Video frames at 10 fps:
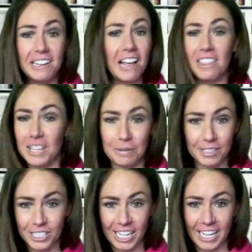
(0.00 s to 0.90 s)
nothing
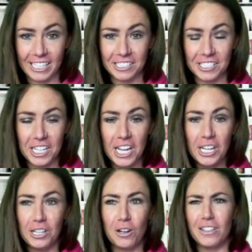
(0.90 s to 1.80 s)
will change.
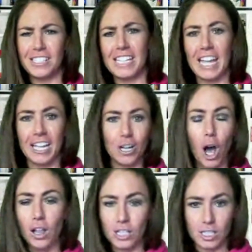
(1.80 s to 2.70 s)
You know, the saying,
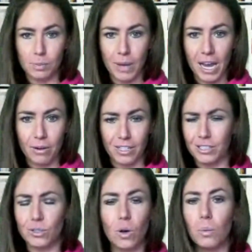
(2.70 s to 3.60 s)
knowledge is power,
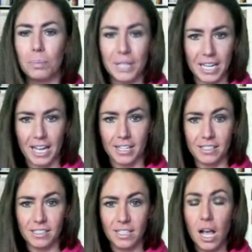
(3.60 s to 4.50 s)
it's total
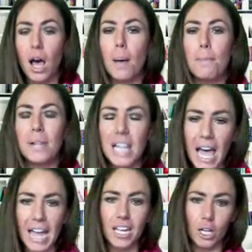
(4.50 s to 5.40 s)
BS.
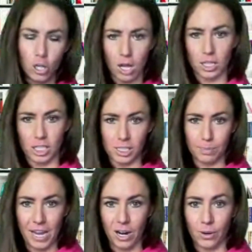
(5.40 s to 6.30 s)
Applied knowledge is
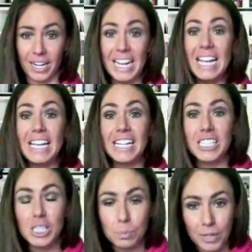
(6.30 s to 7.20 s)
power,
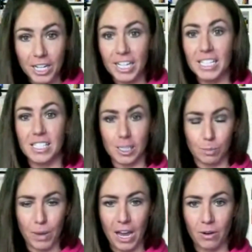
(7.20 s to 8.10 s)
experience
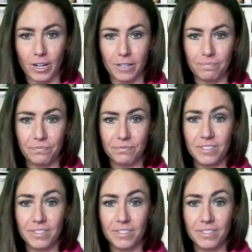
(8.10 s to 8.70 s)
is power